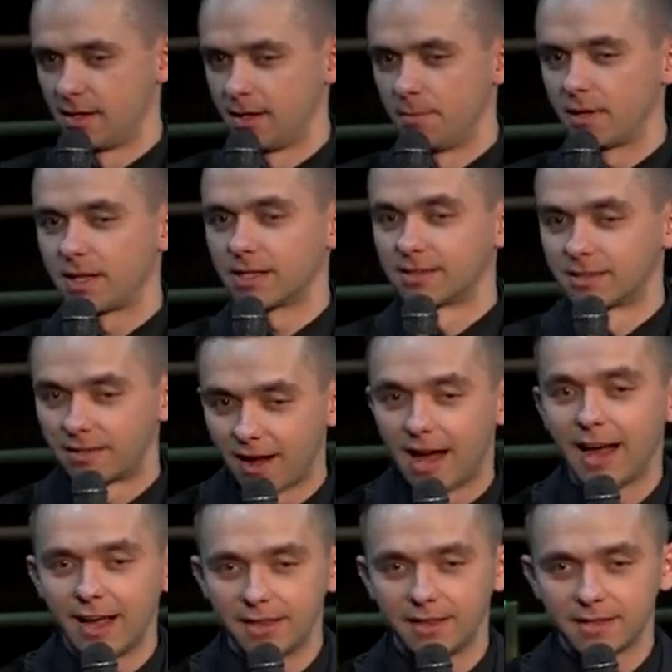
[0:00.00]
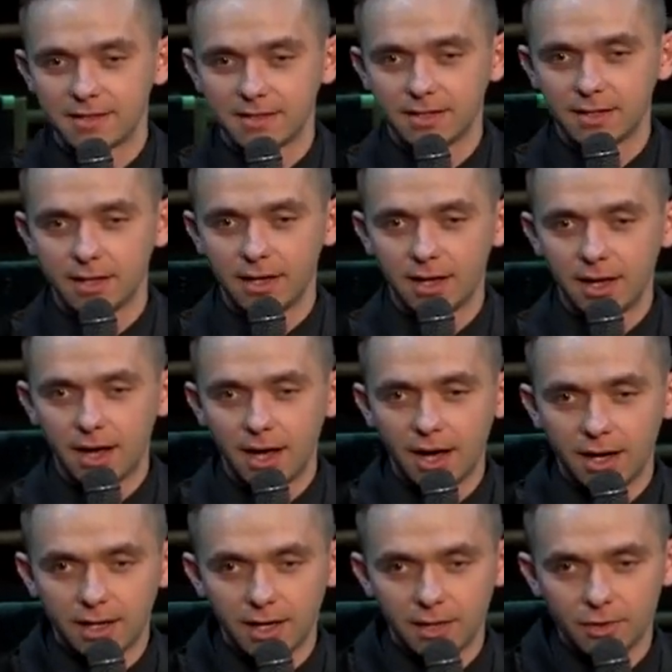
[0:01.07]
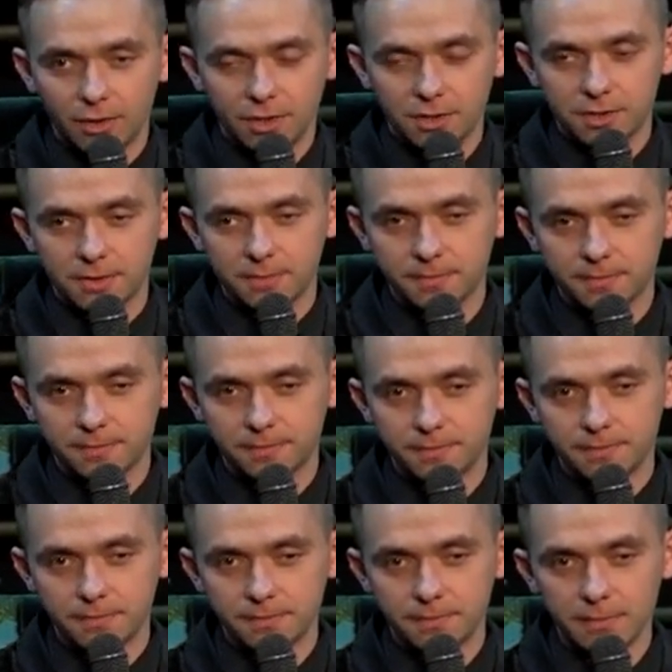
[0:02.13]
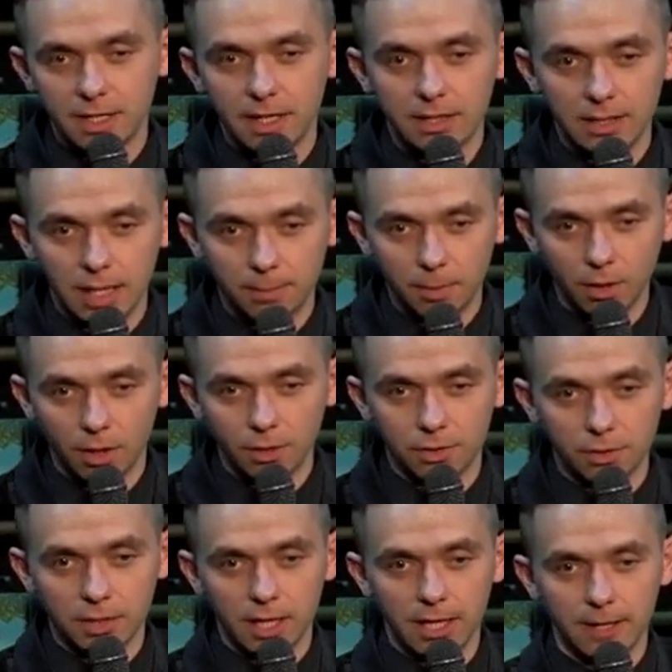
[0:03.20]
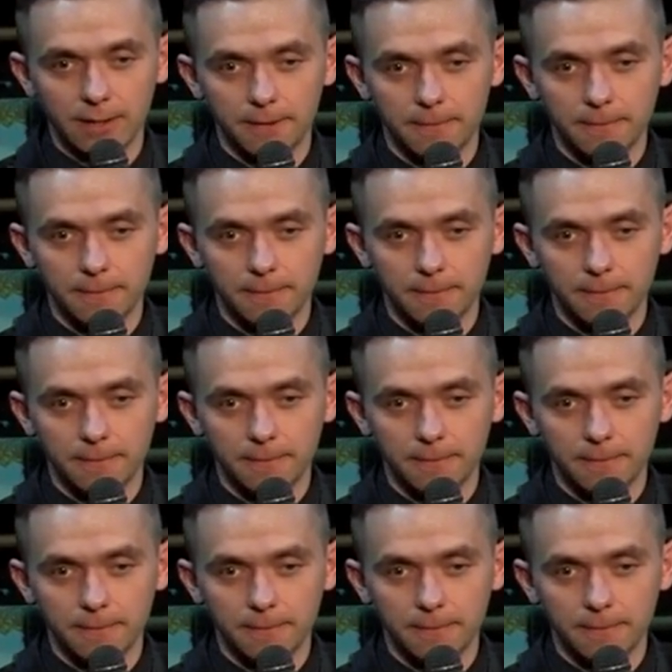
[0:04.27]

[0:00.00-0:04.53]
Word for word: because tithes are not yours. They belong to God.